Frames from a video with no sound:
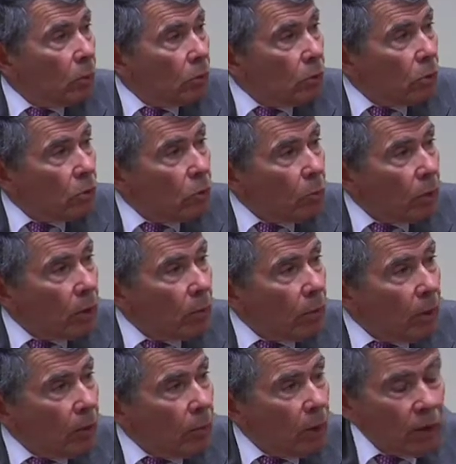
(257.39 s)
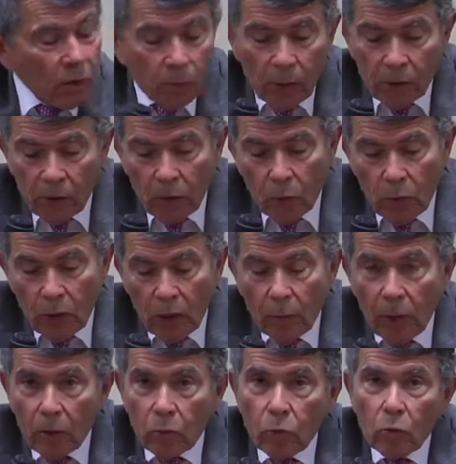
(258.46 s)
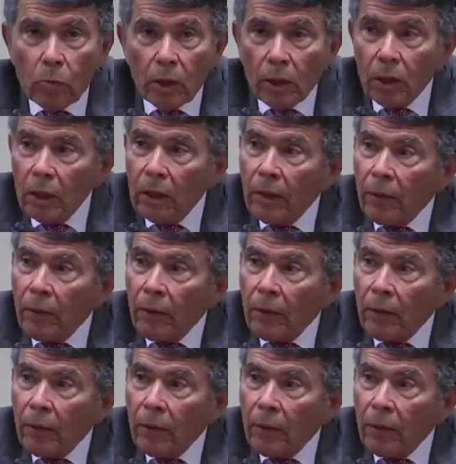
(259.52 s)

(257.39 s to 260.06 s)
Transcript: wish to speak about them. I just might say one thing about Rumi.